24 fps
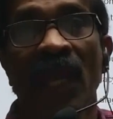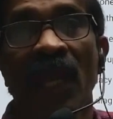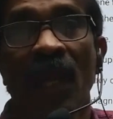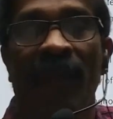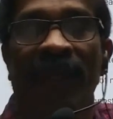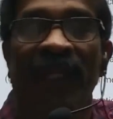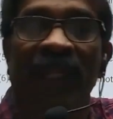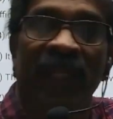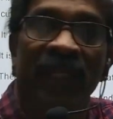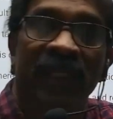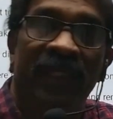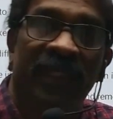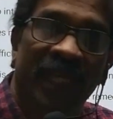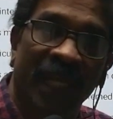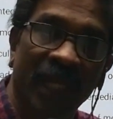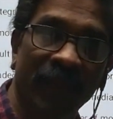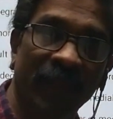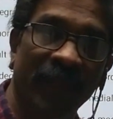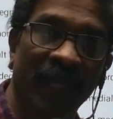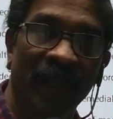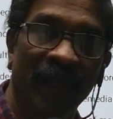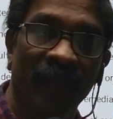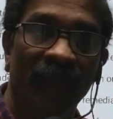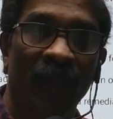but at the same
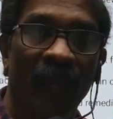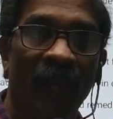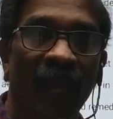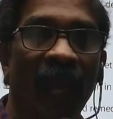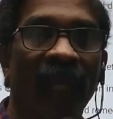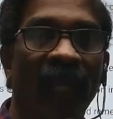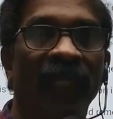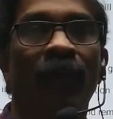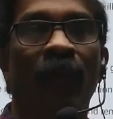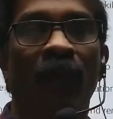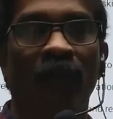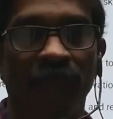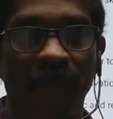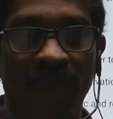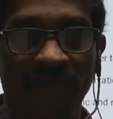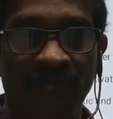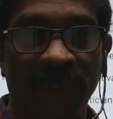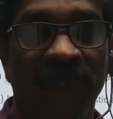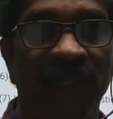time, as a prospective